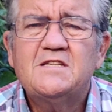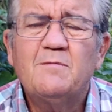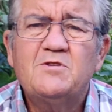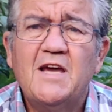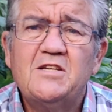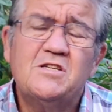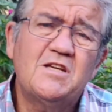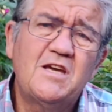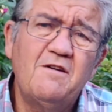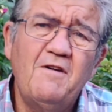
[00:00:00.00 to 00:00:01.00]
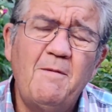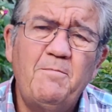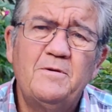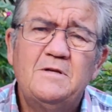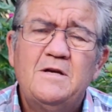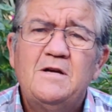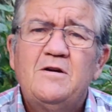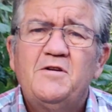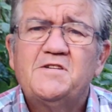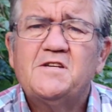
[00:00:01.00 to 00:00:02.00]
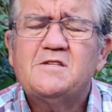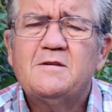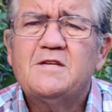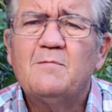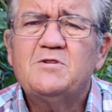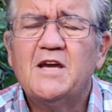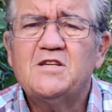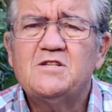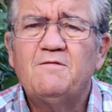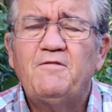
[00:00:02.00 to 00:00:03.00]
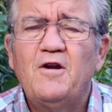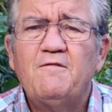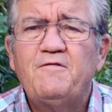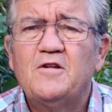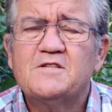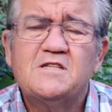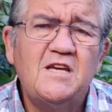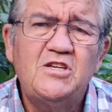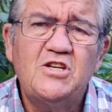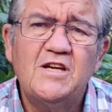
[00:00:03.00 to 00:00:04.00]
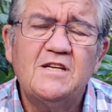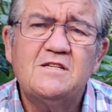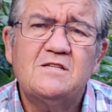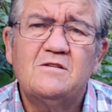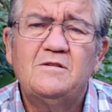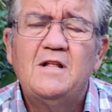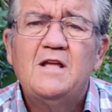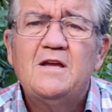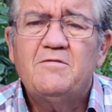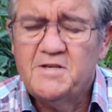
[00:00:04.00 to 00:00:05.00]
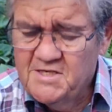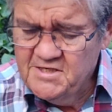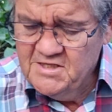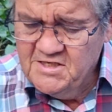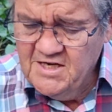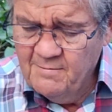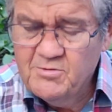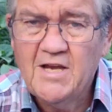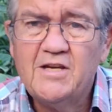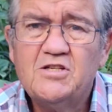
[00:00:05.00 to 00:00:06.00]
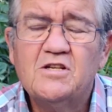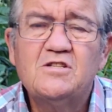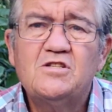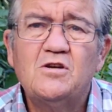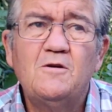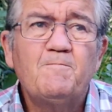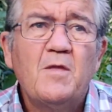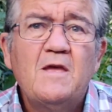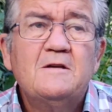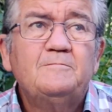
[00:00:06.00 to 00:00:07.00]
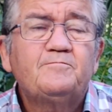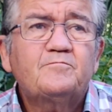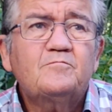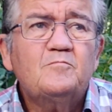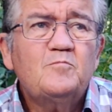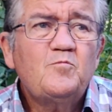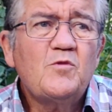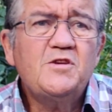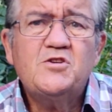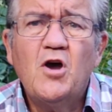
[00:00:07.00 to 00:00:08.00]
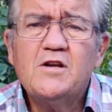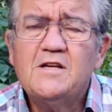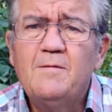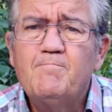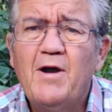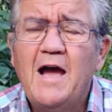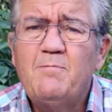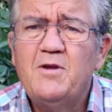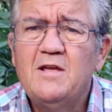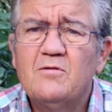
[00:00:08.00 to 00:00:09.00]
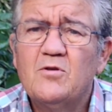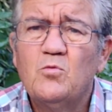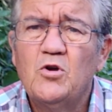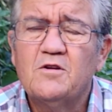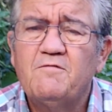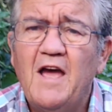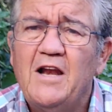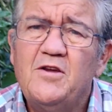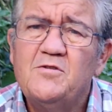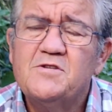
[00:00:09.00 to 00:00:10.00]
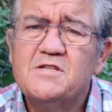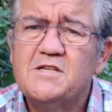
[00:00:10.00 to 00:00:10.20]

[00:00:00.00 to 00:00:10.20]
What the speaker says: the temptation to give up. Resist the temptation to follow false teachings. Resist the temptation to start imbibing the world values,